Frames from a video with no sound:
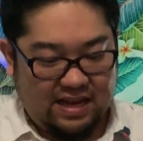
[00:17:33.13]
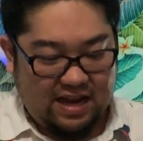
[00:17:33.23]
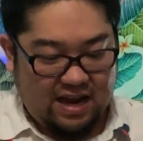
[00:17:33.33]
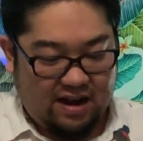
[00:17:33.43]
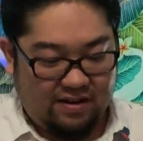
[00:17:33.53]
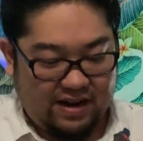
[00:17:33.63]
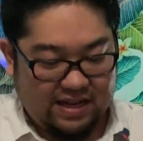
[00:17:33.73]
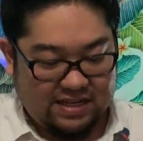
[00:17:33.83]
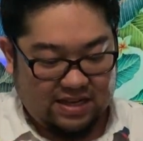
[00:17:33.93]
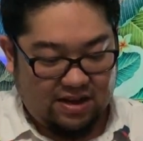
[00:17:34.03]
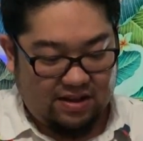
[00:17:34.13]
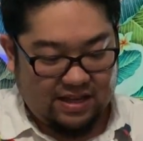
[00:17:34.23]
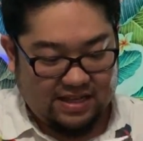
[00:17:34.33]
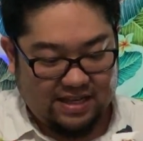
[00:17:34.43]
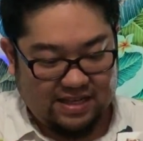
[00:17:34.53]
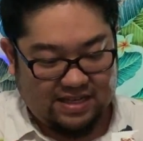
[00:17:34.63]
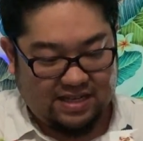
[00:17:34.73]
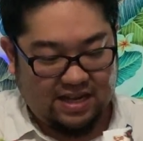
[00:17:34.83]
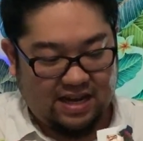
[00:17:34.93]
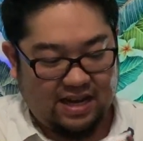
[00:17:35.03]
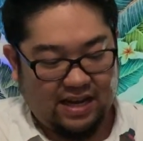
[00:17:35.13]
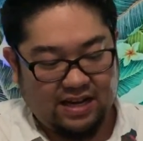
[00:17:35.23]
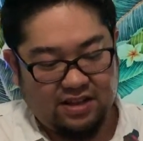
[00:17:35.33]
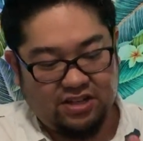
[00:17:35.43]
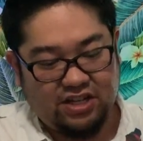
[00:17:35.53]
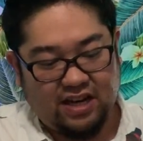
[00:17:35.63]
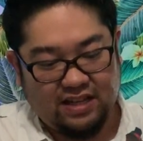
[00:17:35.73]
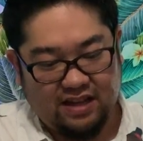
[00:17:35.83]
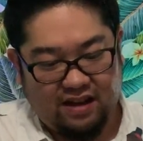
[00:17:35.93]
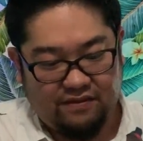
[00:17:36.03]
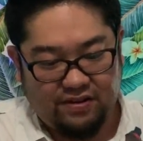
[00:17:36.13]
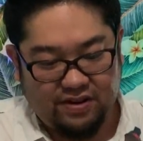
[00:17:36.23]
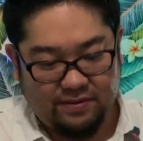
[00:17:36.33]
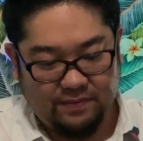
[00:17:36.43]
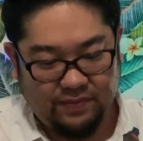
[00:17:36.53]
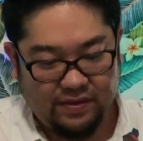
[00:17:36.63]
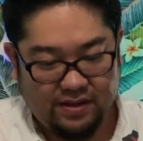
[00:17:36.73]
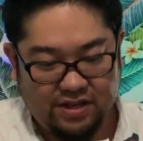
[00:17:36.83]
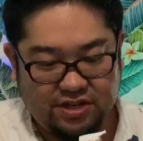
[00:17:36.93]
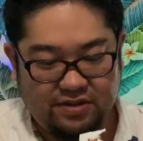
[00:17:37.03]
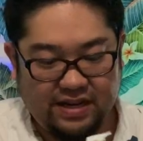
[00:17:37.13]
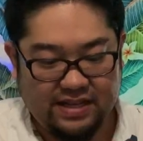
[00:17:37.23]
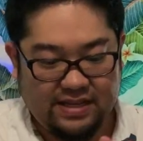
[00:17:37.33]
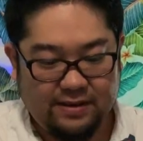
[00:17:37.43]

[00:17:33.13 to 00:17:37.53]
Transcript: All right, so this is uh, another chocolate covered treat.